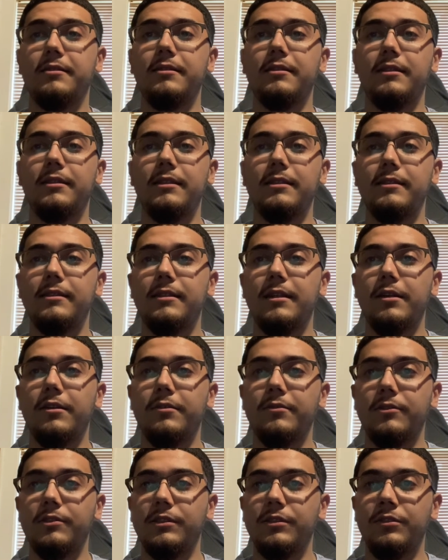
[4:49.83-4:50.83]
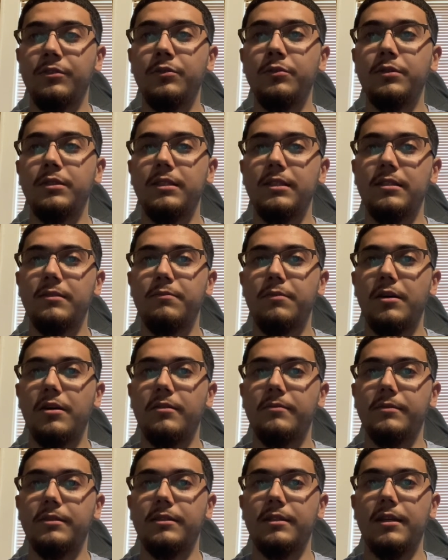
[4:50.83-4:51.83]
these terrorists use these
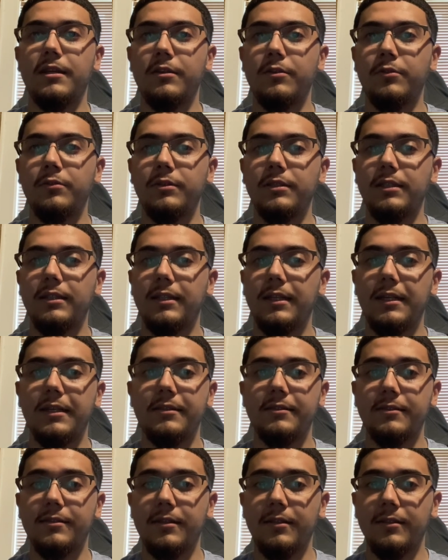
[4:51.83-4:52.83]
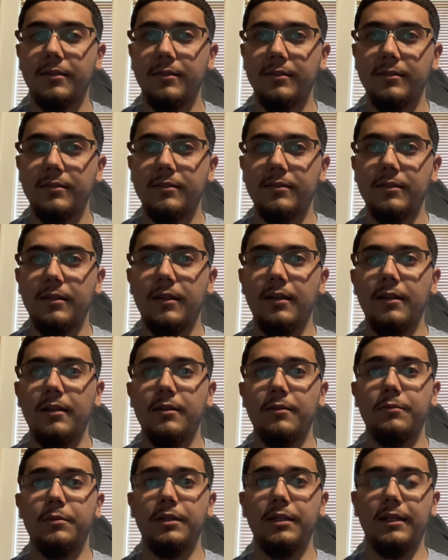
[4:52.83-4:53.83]
bombs not only against us,
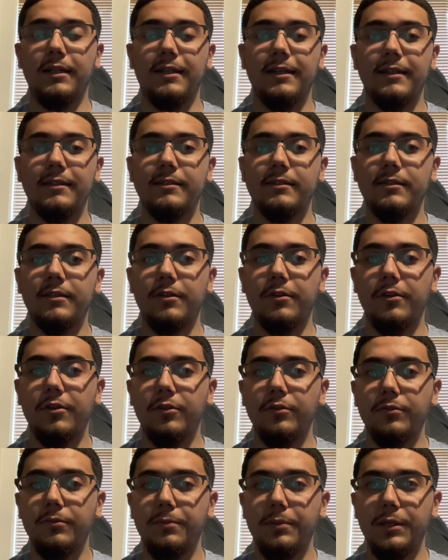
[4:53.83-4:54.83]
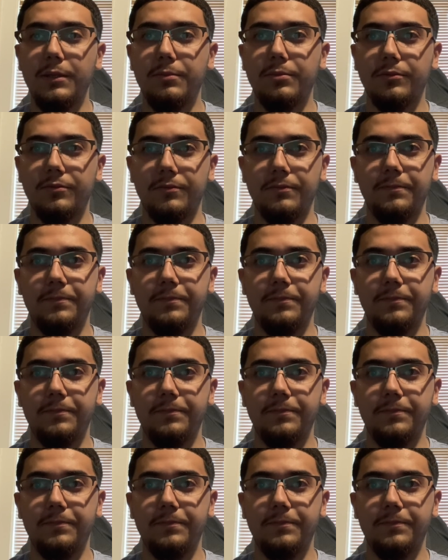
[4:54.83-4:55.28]
but against their own people.